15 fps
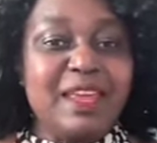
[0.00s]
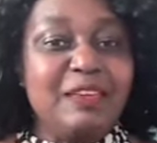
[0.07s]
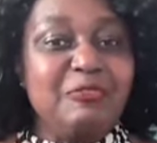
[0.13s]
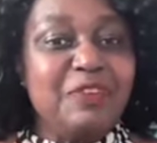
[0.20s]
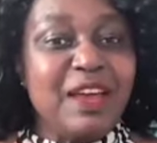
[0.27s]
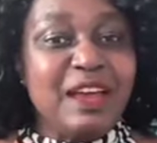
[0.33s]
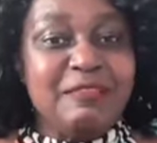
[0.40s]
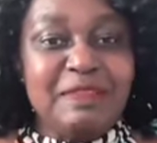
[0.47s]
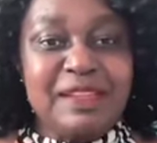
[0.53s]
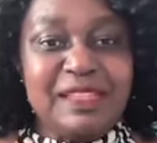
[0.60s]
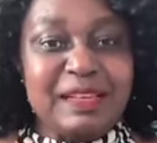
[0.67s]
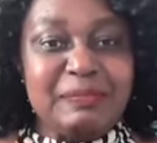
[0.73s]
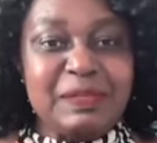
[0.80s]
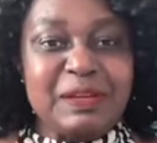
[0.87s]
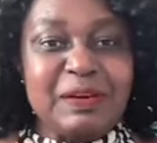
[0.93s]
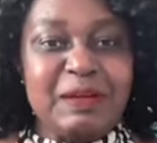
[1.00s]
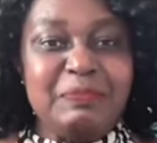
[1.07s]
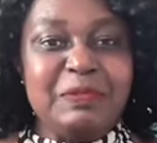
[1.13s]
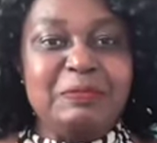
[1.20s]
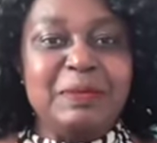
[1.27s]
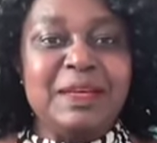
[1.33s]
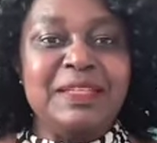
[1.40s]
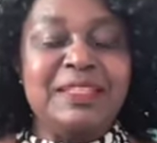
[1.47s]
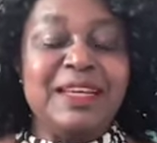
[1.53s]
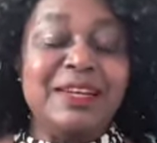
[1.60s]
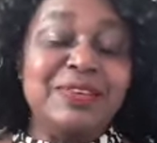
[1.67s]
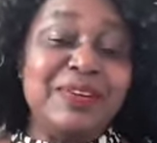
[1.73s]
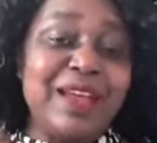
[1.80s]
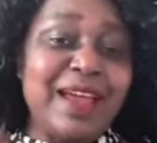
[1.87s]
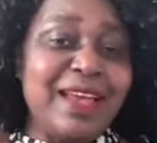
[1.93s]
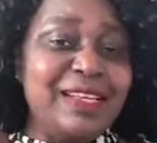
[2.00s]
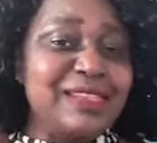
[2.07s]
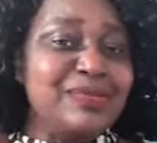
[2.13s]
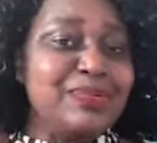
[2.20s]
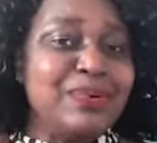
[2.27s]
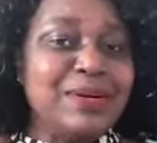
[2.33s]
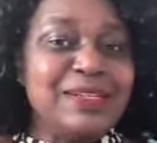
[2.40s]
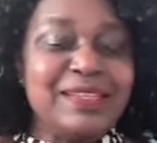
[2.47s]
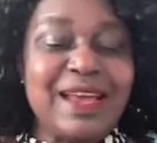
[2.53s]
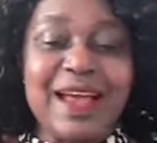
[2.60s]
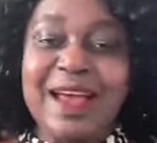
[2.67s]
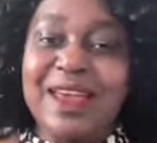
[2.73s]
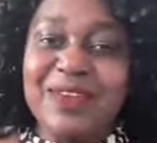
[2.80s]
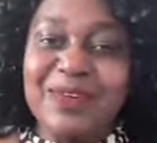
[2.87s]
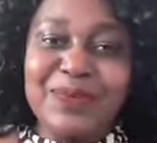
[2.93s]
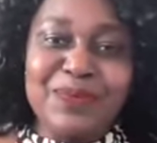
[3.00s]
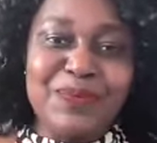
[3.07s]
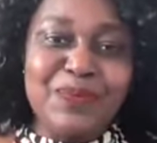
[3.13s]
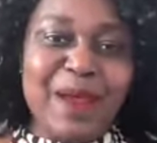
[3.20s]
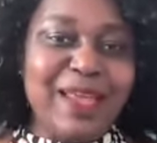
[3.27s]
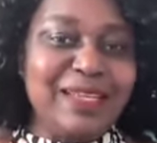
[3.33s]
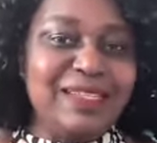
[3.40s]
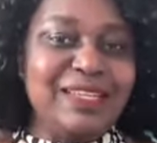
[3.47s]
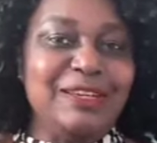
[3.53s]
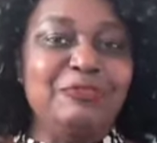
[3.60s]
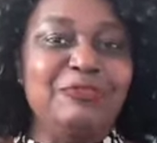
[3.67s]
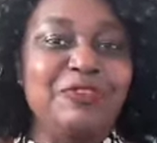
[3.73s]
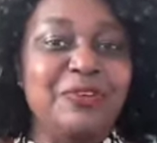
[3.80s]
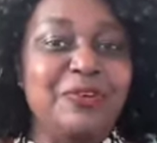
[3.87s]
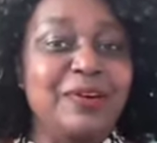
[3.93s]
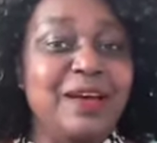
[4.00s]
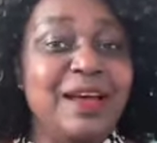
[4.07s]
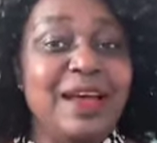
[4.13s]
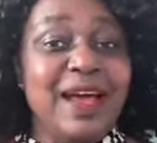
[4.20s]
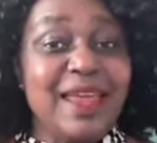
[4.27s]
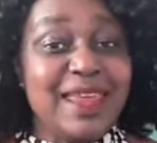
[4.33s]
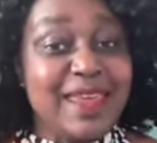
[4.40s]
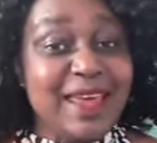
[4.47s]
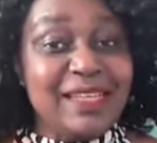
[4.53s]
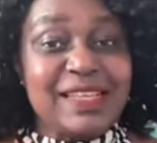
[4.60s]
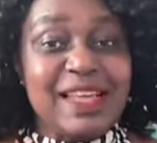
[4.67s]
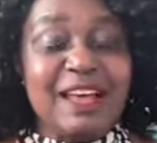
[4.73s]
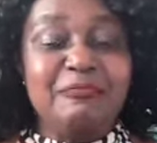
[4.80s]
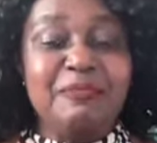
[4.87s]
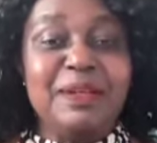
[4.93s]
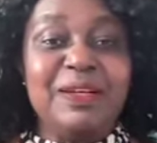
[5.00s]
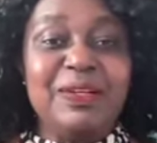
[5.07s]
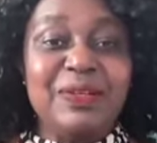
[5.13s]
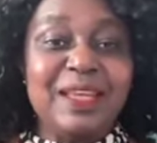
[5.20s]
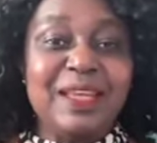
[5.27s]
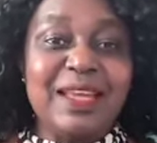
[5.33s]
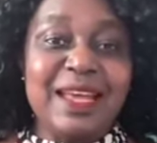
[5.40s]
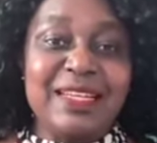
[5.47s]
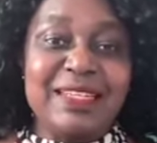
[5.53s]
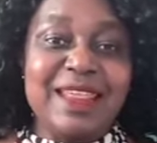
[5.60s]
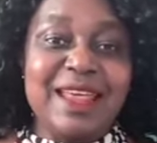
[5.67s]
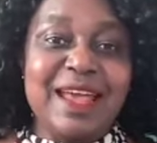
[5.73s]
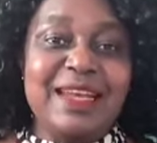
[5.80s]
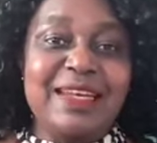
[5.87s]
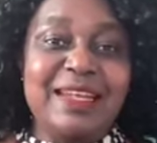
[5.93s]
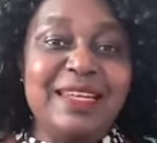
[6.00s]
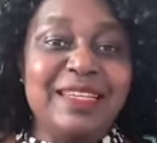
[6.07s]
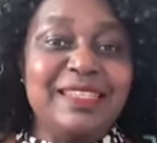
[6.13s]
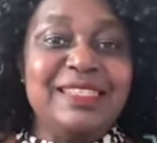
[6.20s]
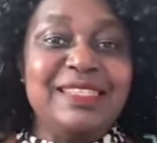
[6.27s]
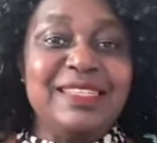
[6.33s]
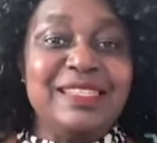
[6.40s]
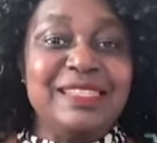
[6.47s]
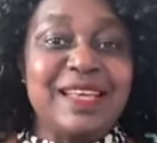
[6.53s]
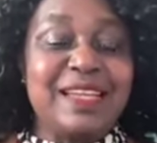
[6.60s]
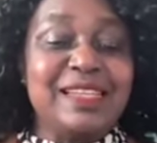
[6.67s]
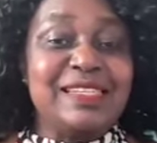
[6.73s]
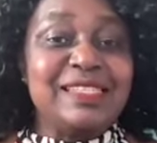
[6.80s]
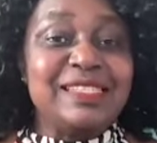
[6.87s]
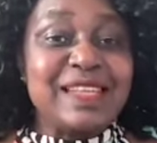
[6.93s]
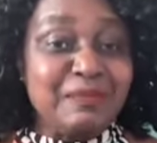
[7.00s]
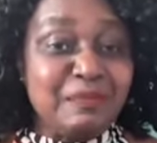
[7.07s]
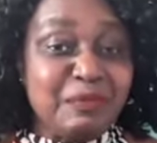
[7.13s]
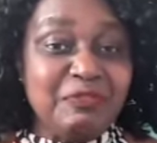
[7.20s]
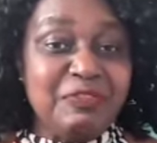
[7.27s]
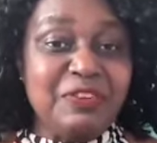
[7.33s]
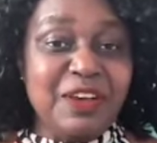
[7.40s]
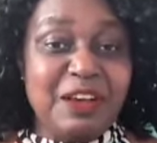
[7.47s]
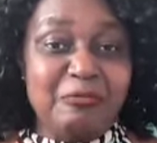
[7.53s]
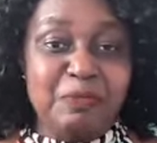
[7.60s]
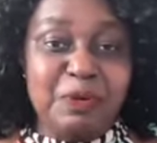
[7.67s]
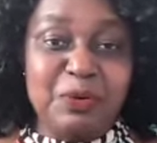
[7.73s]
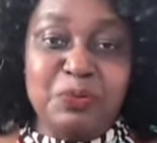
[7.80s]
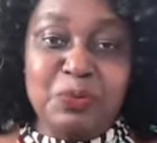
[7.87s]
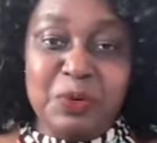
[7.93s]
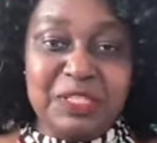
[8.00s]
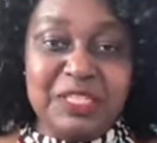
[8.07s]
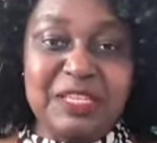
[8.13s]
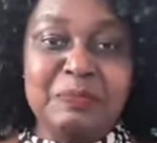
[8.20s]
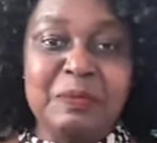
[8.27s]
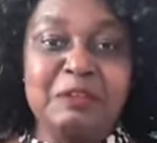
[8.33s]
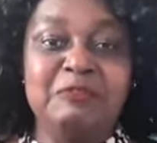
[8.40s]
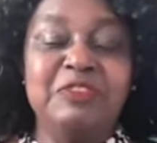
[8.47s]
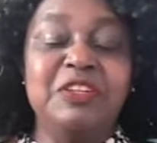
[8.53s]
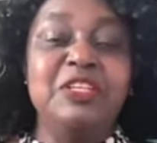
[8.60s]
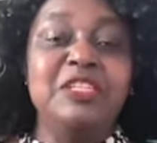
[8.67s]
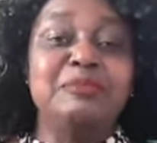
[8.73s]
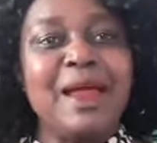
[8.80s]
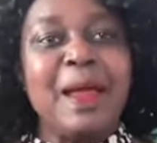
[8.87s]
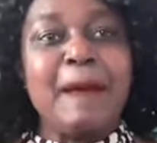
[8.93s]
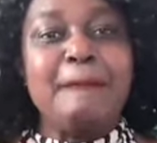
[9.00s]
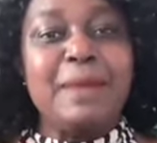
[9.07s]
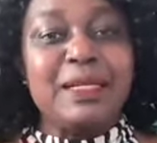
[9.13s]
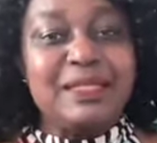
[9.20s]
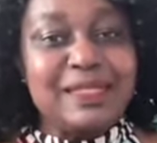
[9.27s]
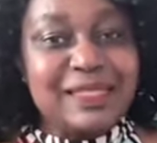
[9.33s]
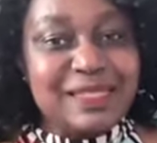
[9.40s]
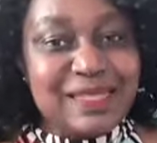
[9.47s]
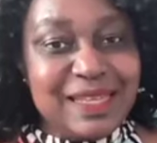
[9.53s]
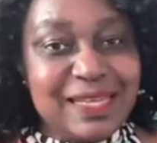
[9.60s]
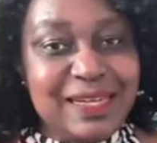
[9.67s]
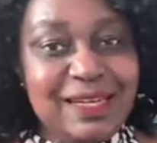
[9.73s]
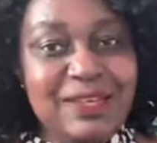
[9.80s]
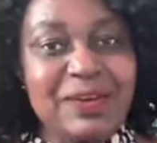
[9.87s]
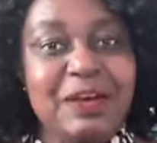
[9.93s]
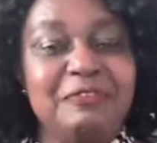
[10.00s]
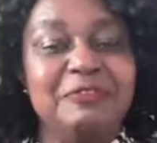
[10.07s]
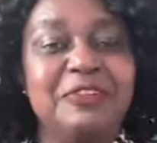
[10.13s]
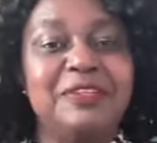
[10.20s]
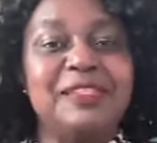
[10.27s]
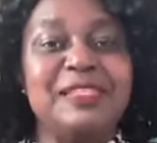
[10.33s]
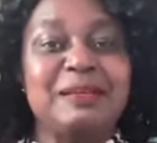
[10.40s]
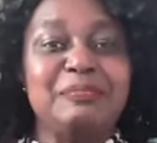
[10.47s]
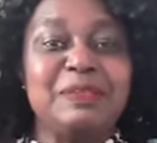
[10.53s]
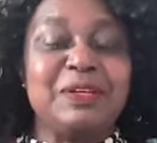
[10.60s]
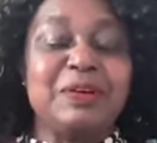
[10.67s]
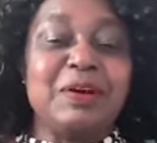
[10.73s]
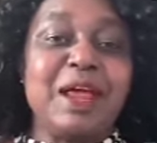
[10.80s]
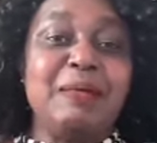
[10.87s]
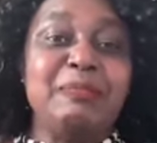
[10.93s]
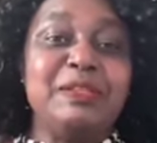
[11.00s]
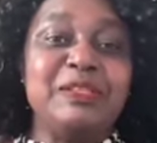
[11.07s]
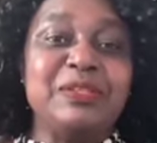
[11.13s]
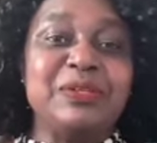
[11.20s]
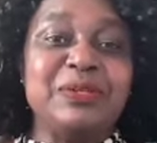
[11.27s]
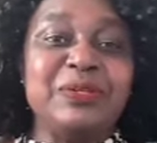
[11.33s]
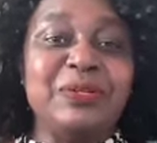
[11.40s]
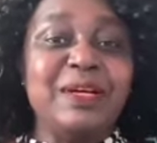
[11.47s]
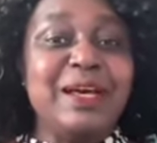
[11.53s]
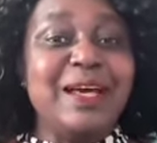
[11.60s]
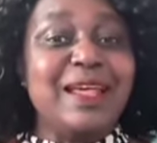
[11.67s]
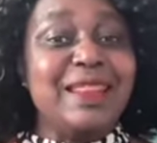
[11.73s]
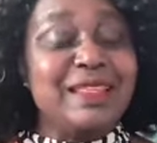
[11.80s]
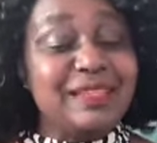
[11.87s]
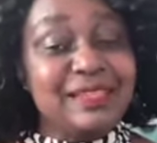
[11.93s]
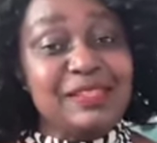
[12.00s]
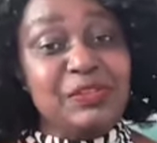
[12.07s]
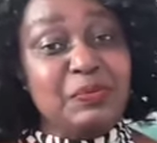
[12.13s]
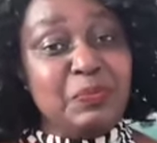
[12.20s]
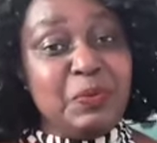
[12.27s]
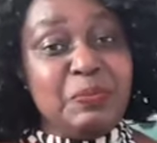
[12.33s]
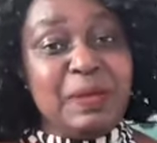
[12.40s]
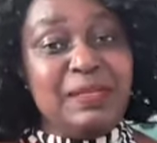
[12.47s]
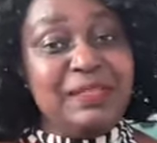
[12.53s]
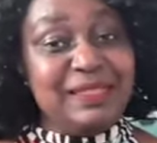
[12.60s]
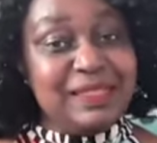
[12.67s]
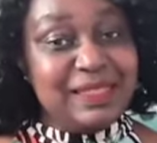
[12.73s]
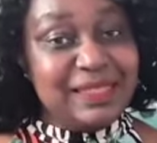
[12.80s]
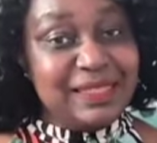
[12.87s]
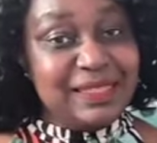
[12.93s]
If you haven't subscribed to my channel, guys, what are you waiting for? Yes, I have been looking at the analytics, and some of you have been watching my videos, but still you have not subscribed. So this is your moment.